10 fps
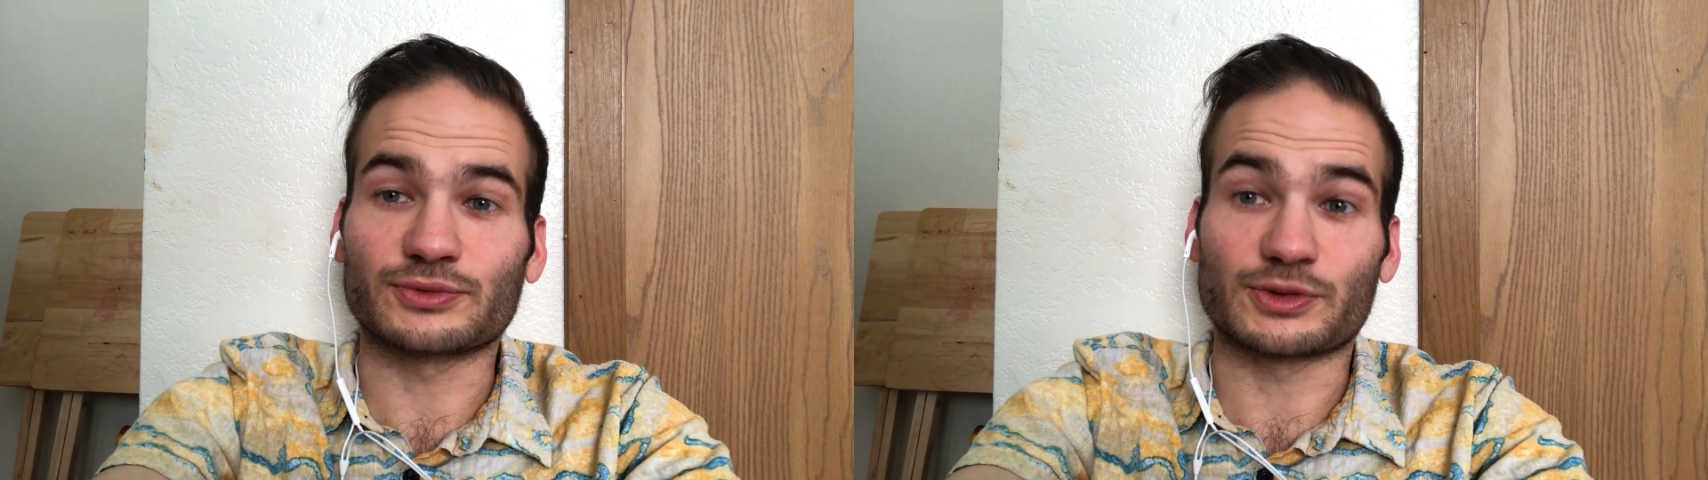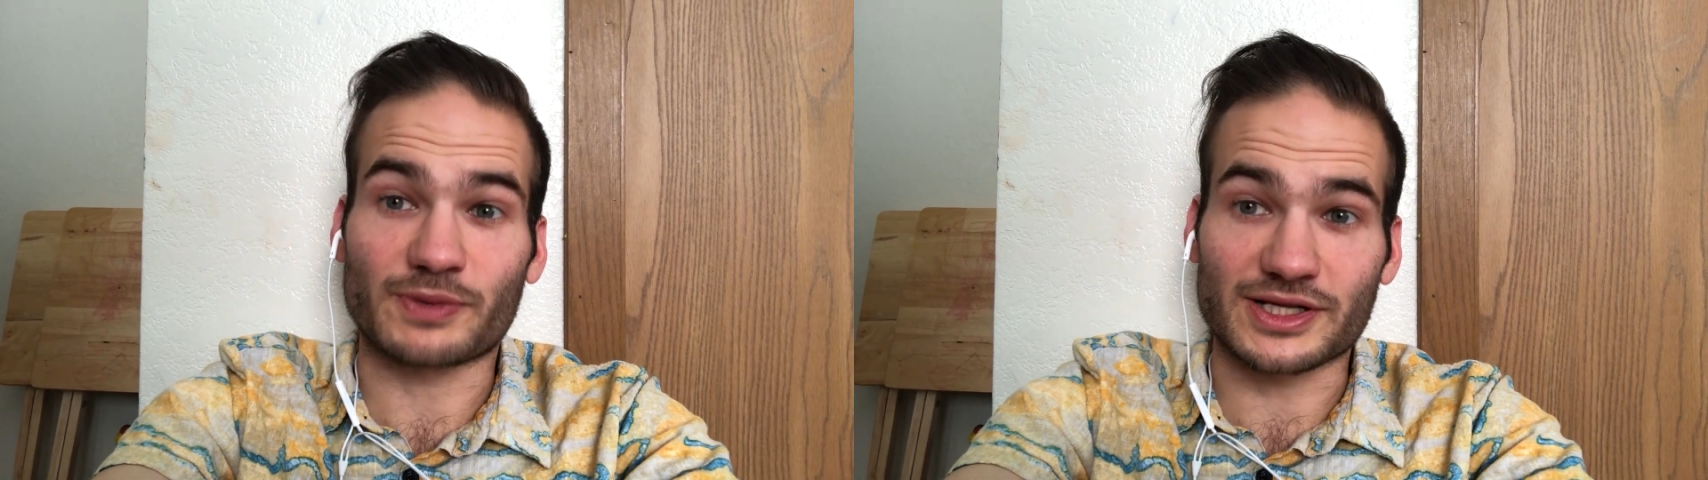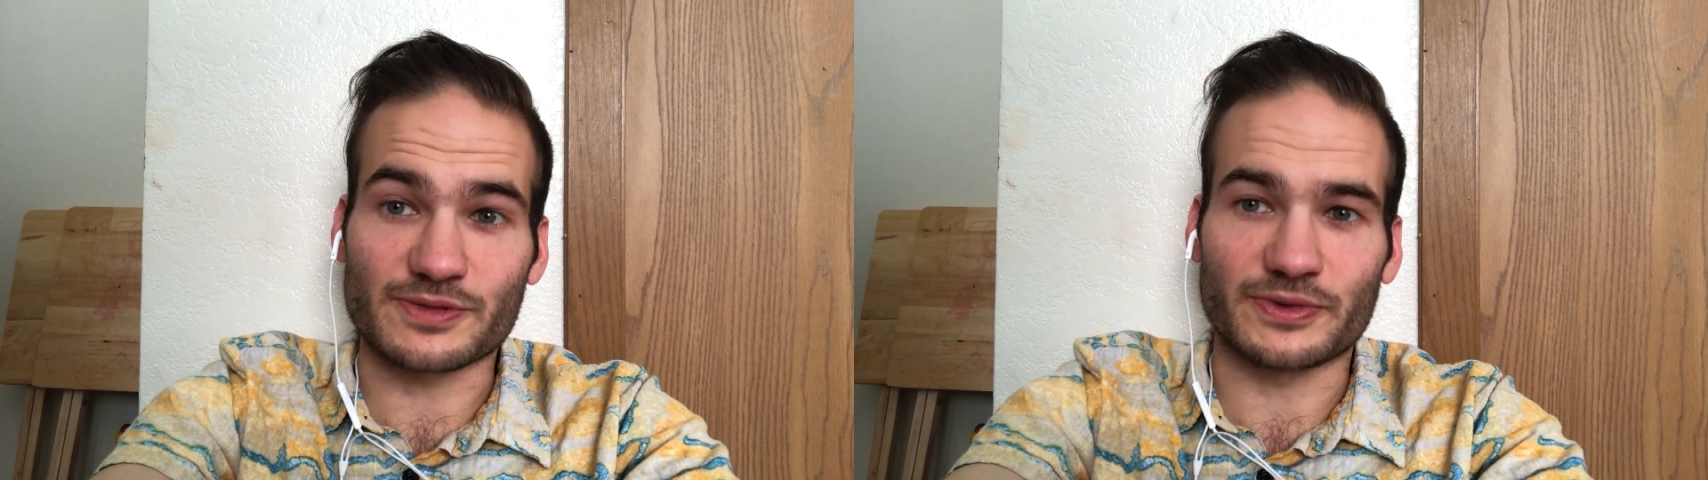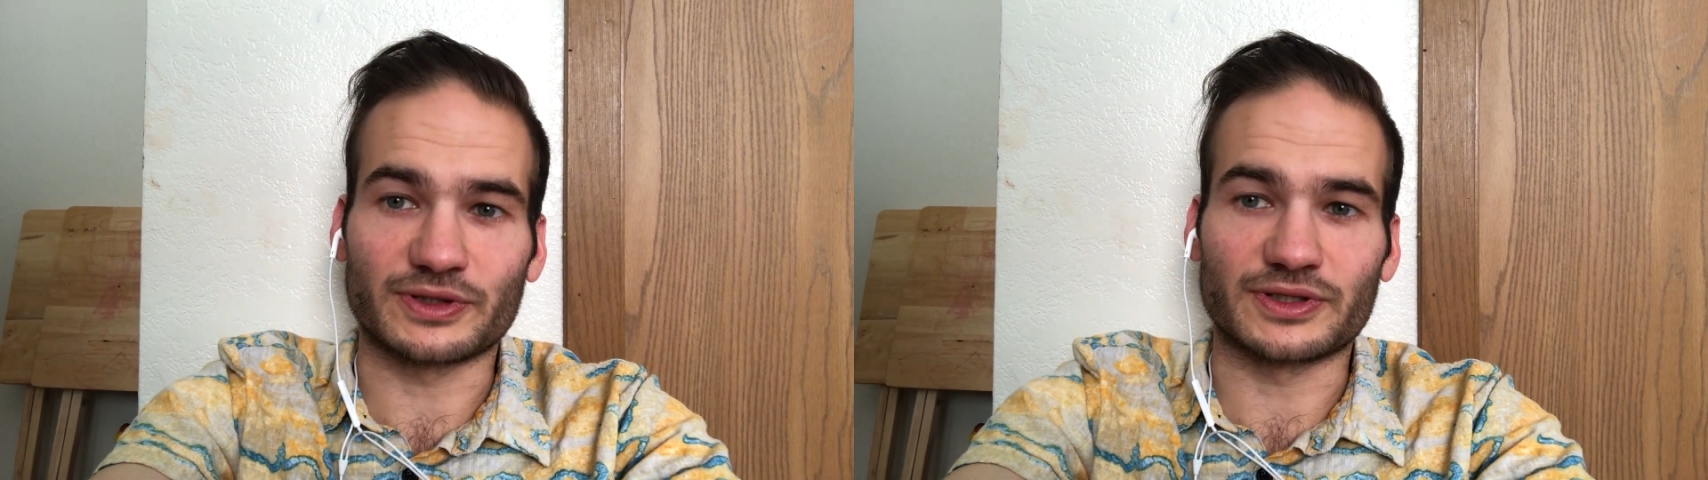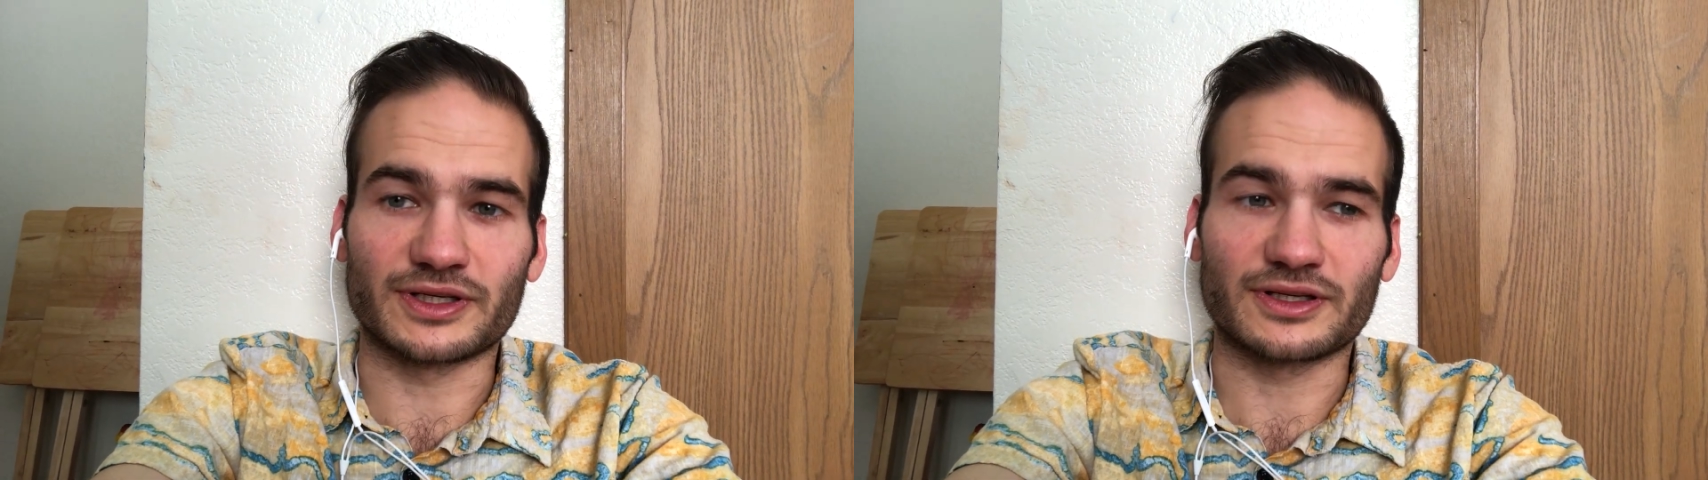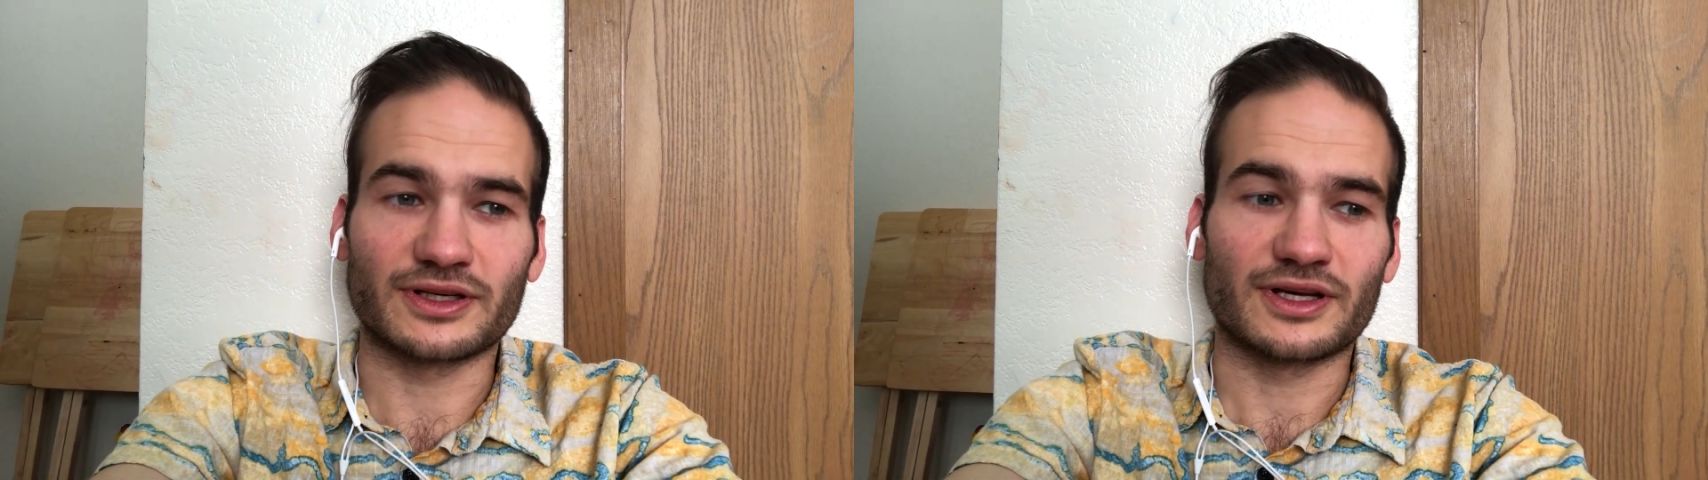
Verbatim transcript: responsibility